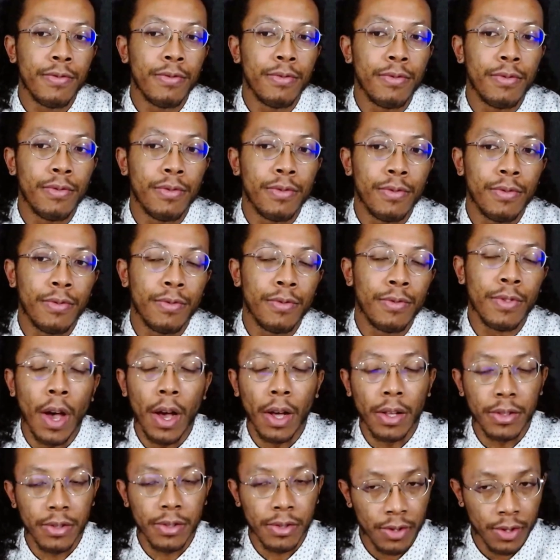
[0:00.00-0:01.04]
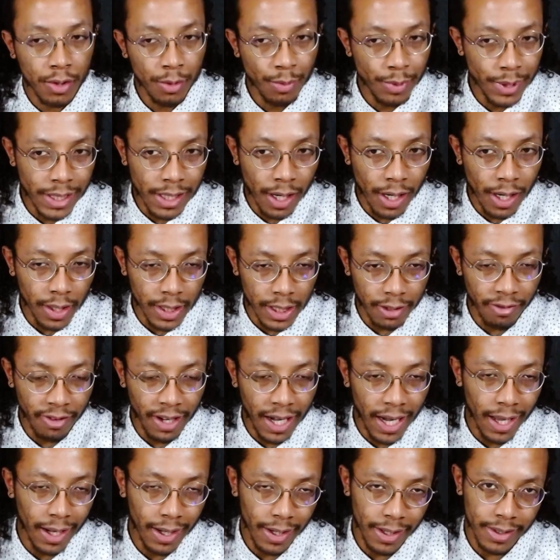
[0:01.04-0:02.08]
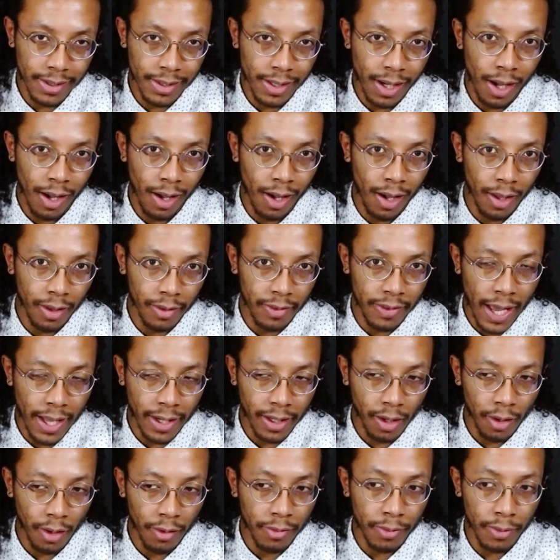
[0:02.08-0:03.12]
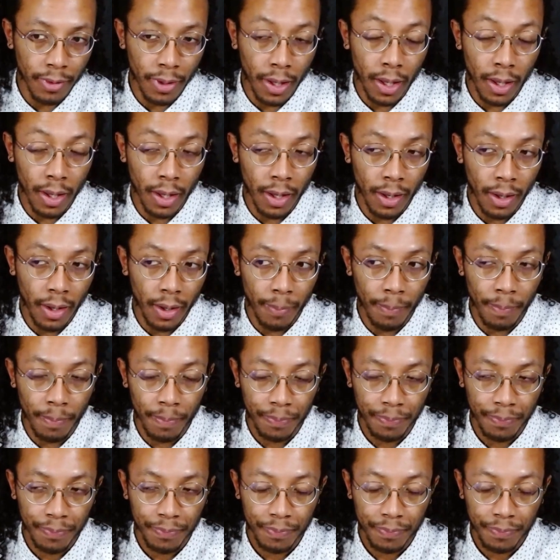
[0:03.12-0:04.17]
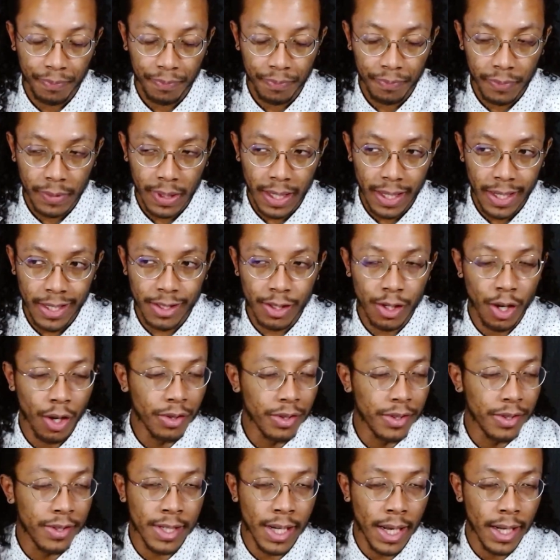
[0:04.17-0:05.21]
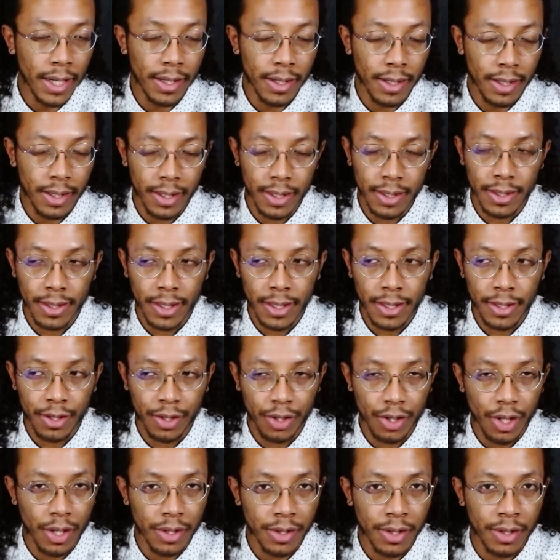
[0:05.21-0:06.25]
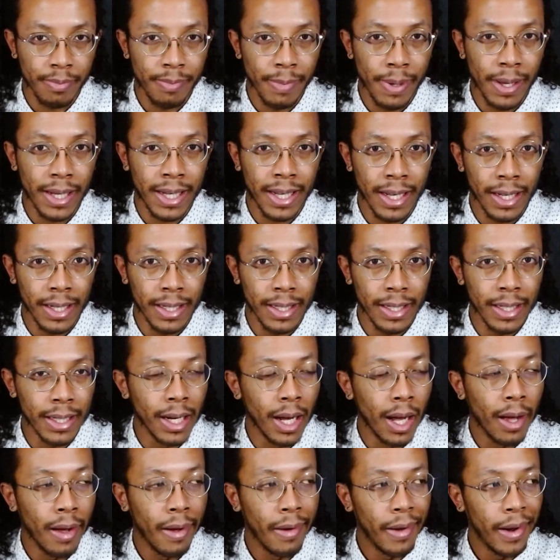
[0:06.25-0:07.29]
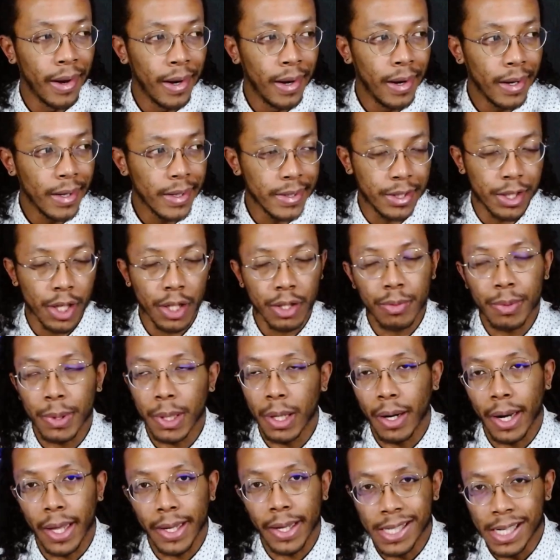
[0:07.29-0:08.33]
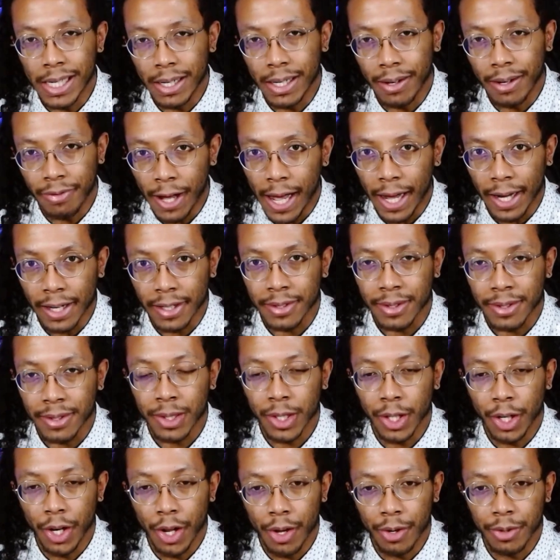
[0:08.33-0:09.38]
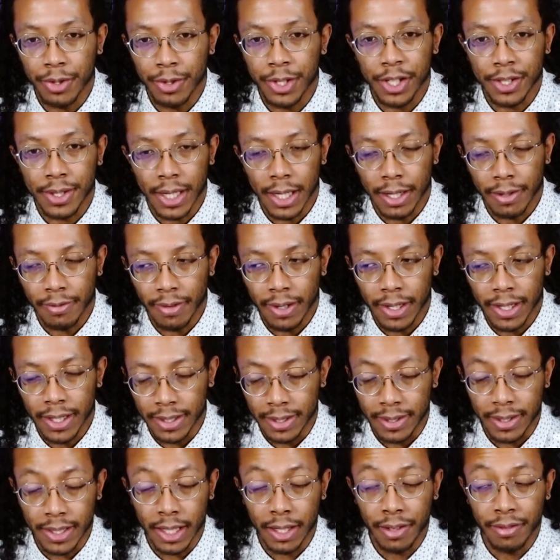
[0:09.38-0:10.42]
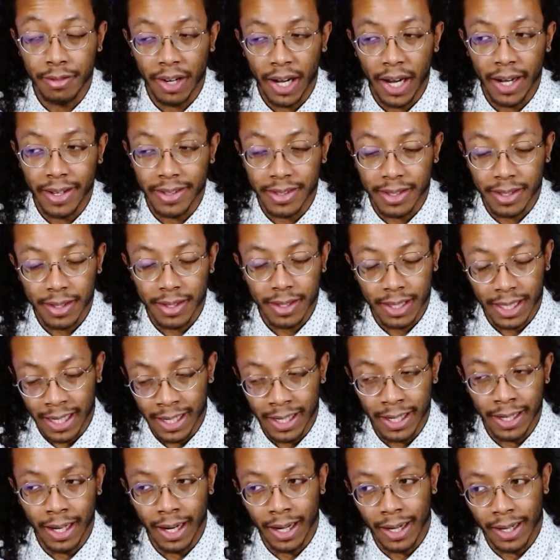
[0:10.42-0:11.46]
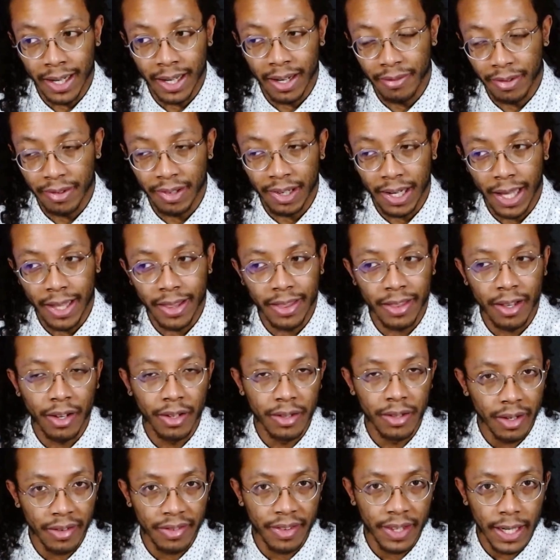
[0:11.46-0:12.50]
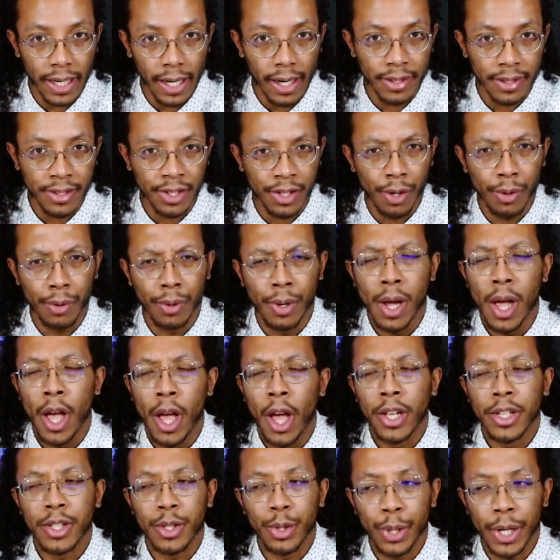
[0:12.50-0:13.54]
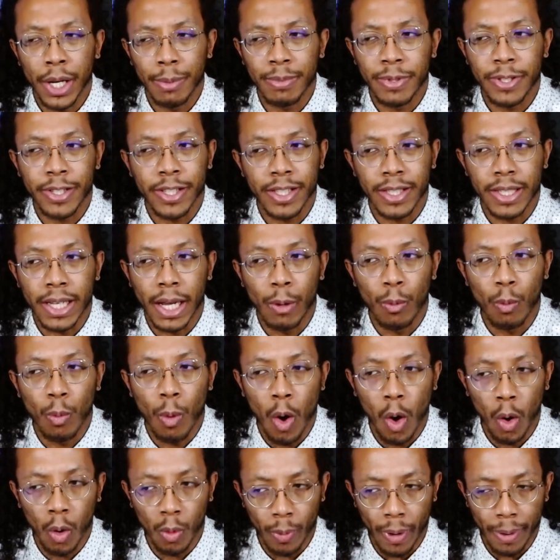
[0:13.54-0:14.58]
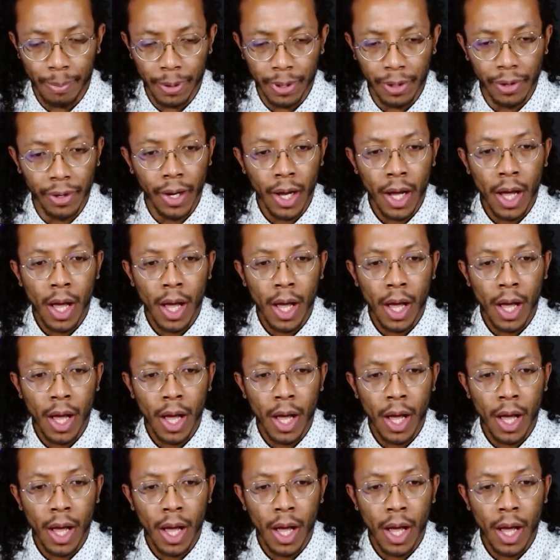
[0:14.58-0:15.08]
thoughts regarding Violet are that of, his current state is just making, he's just recollecting the facts, you know. He's seen Violet kill and everything, and nothing else. So to him, she's a war weapon.